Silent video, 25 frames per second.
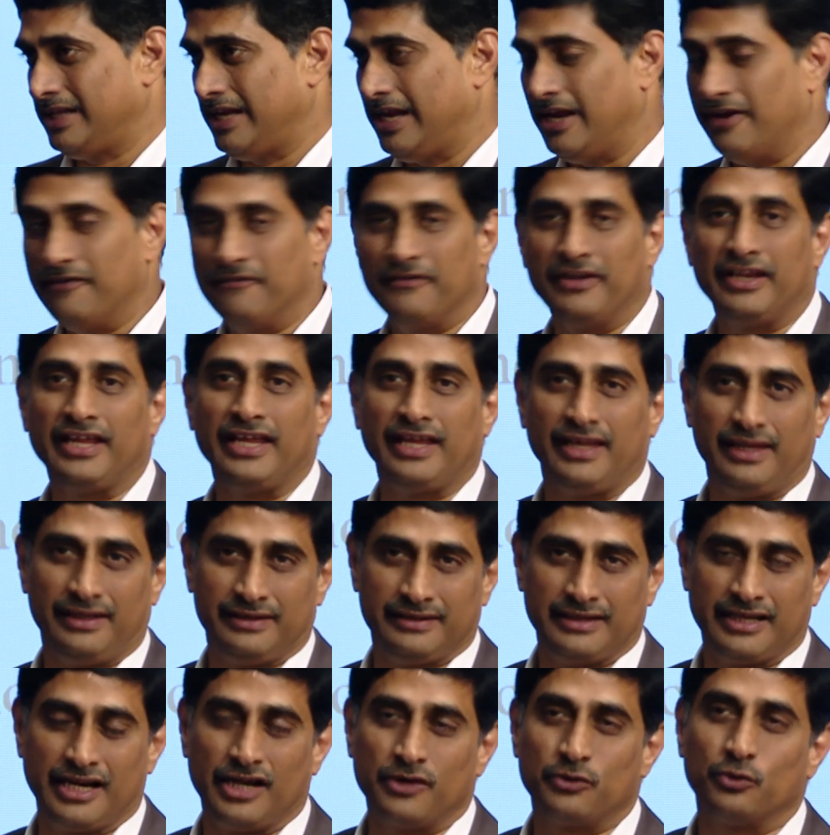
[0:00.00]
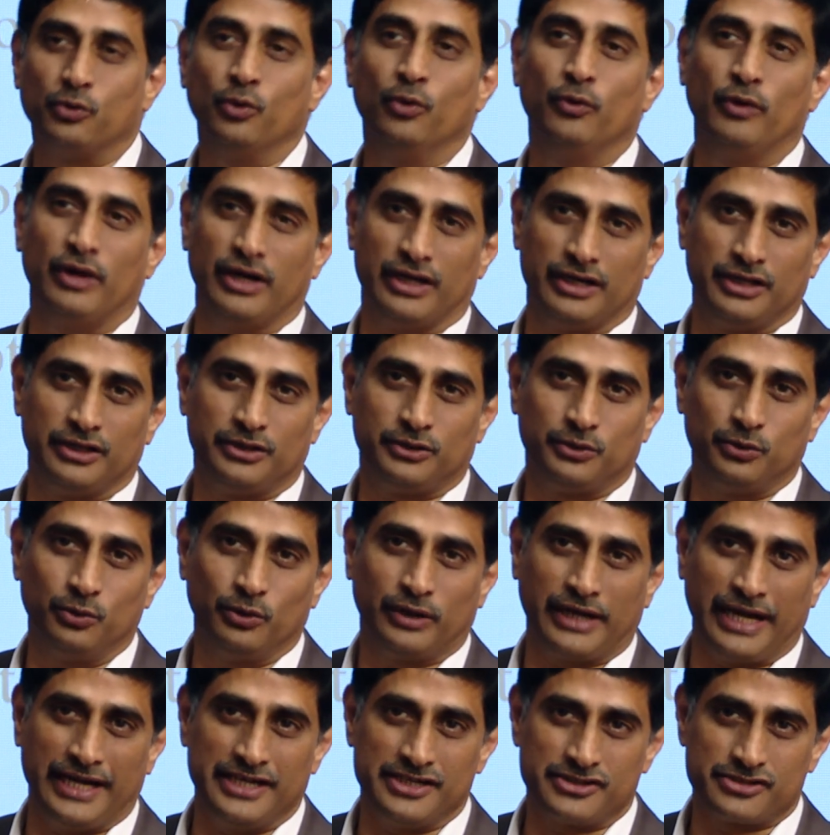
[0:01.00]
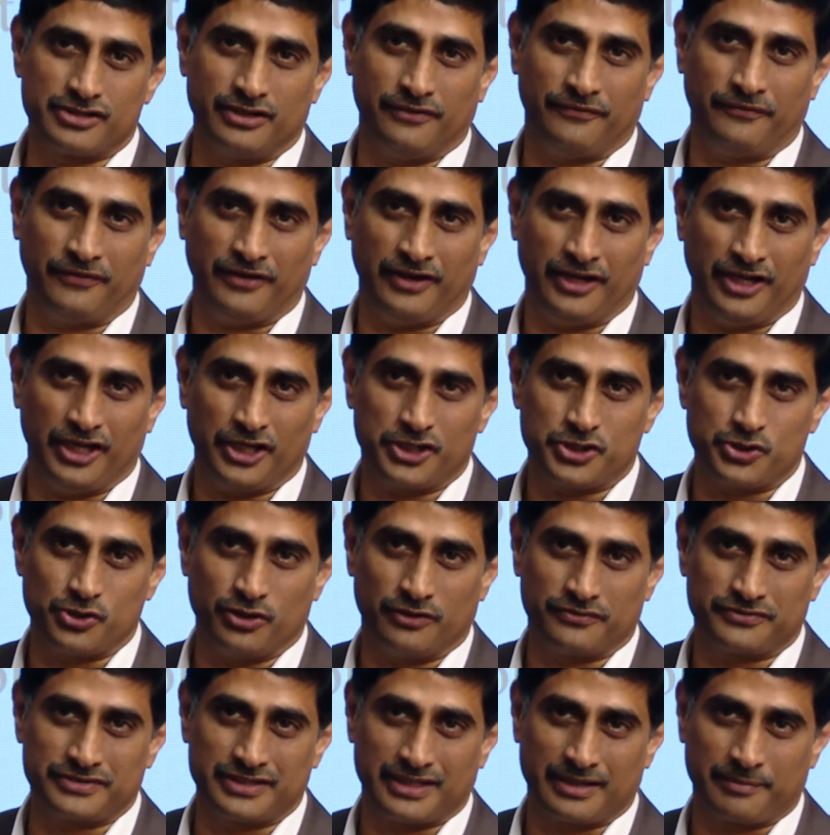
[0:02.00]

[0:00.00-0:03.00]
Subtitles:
There are two kinds of HUFs